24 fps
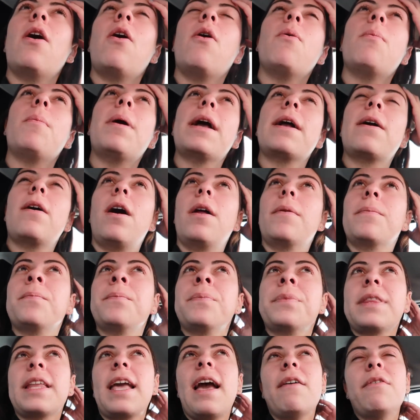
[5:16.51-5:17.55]
Oh my God.
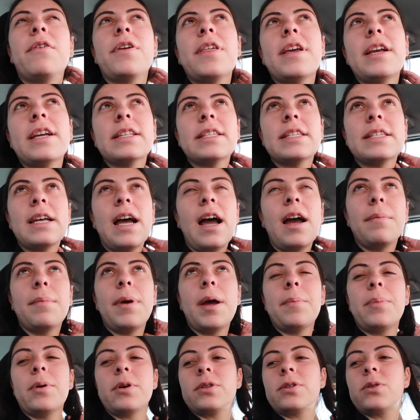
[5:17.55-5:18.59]
Everything inside
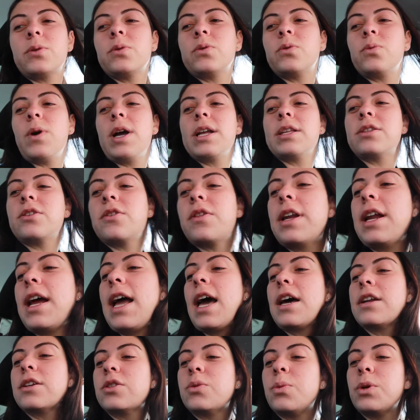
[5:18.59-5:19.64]
my purse was wet. So then I
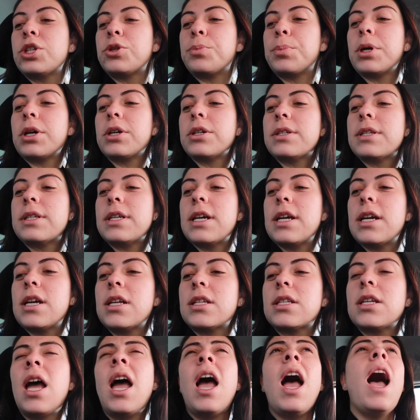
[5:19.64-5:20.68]
had to switch
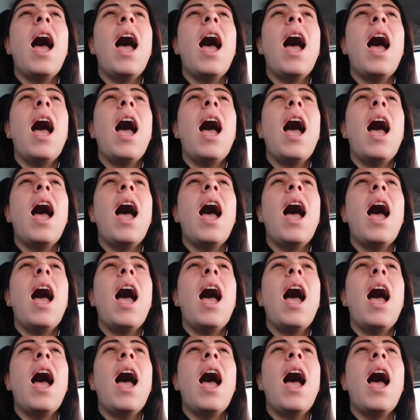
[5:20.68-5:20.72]
purses.